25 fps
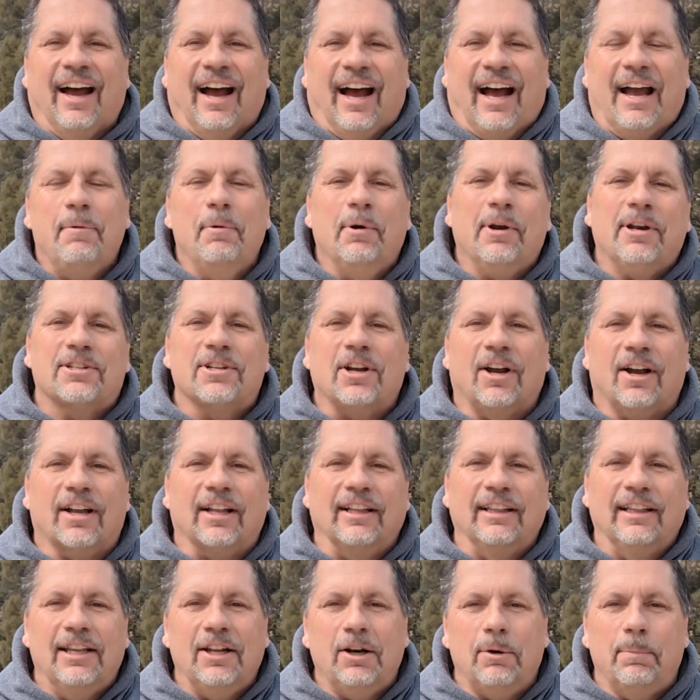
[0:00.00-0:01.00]
I want to talk
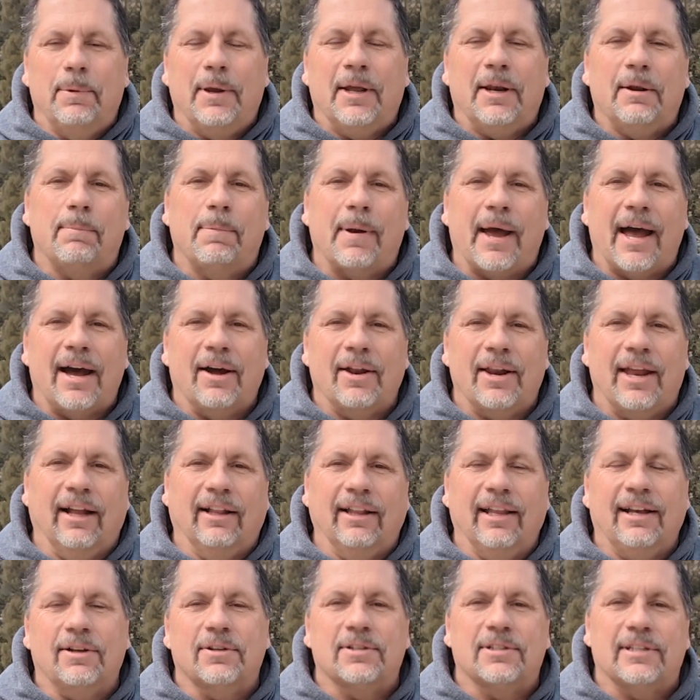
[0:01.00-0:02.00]
a little bit about
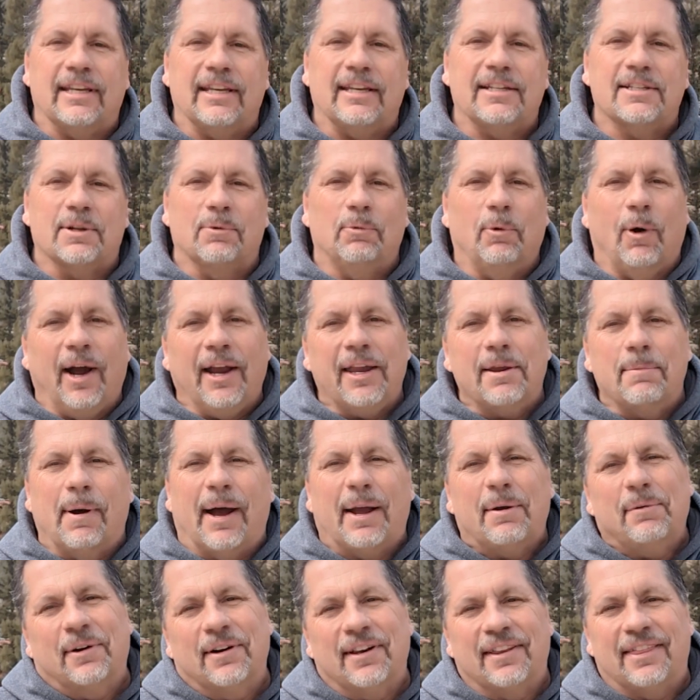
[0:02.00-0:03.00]
LLCs and why you
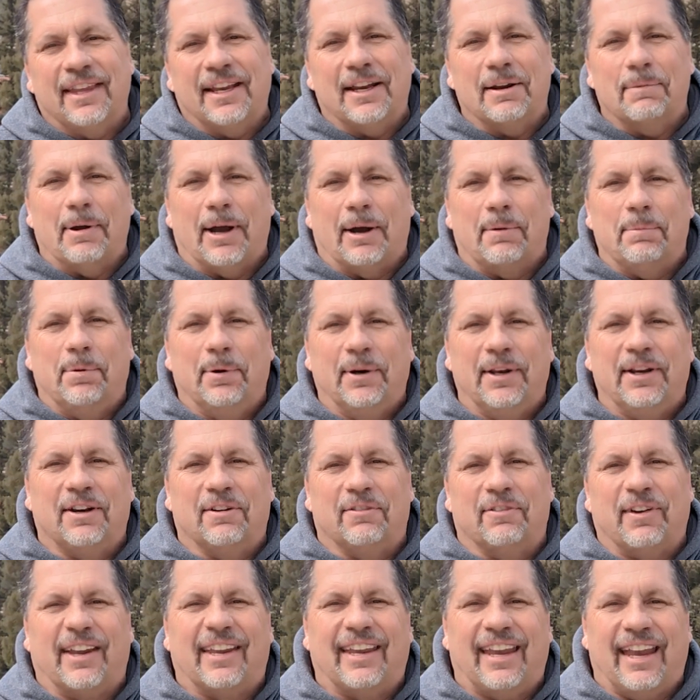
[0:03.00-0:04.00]
might want to think about putting
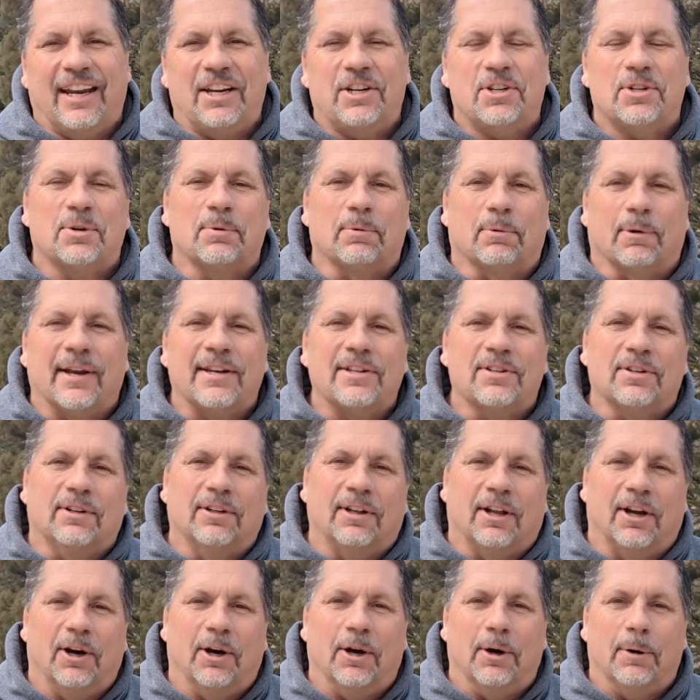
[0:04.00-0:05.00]
your vacation
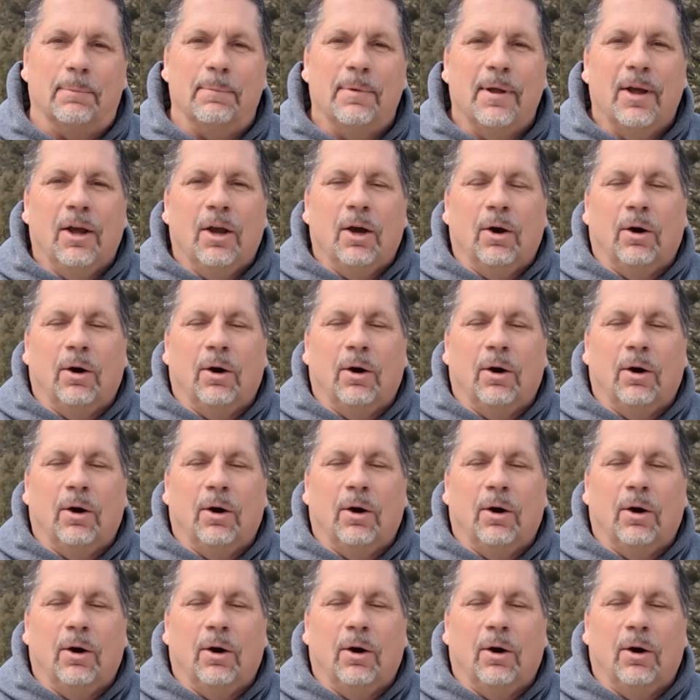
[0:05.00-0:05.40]
rental home